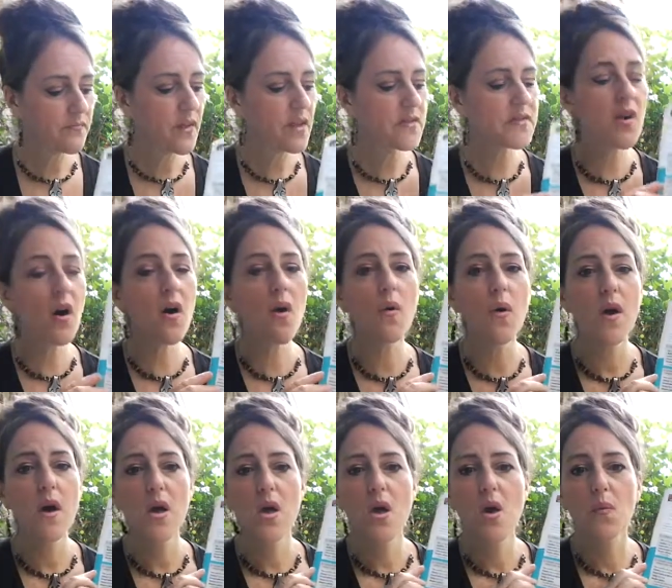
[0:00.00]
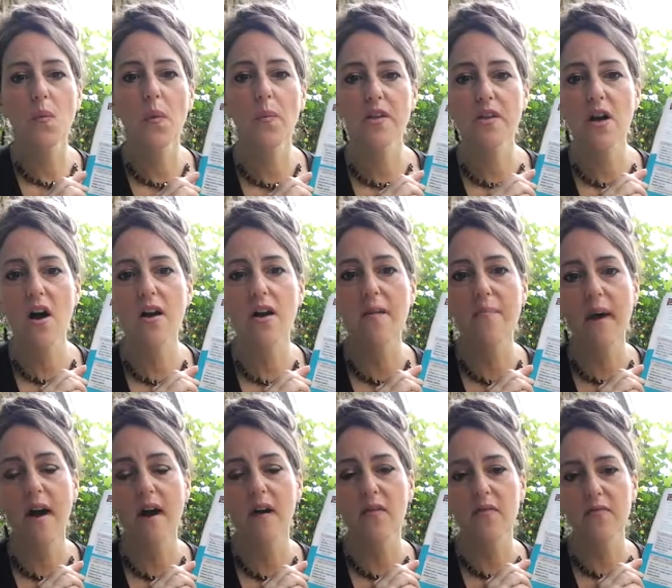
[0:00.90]
So when we talk
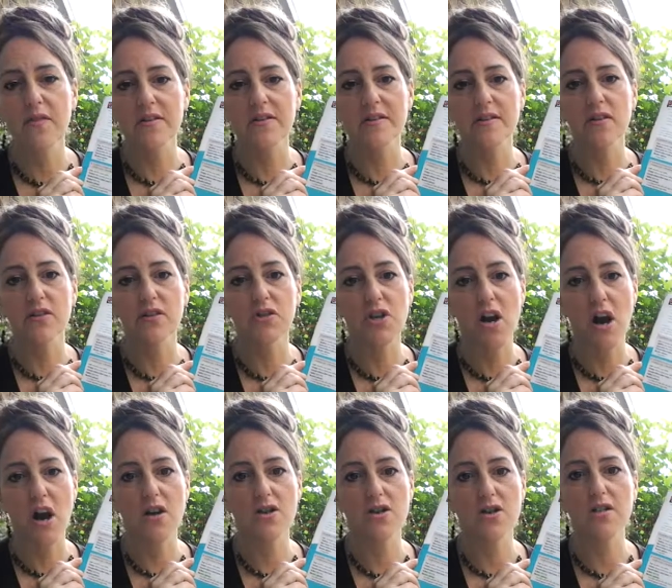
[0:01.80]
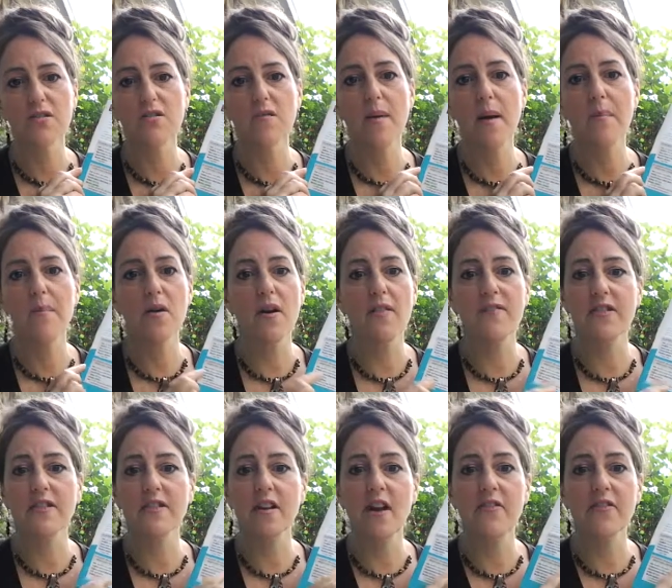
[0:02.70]
about this little chart, just remember if
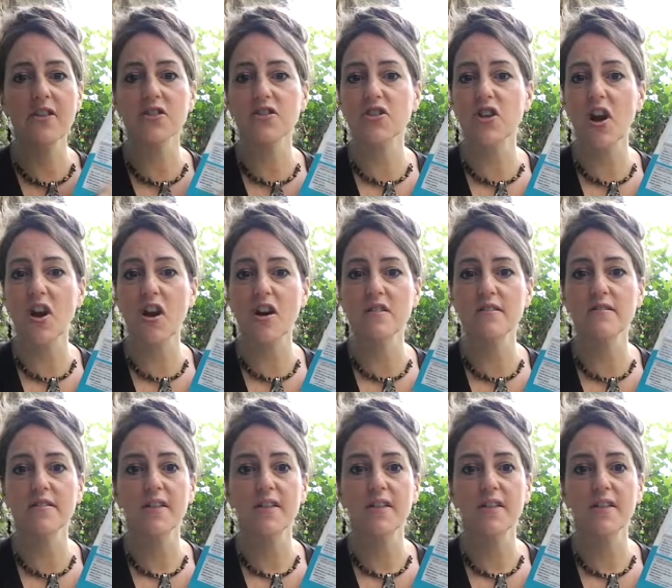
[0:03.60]
it's on these charts,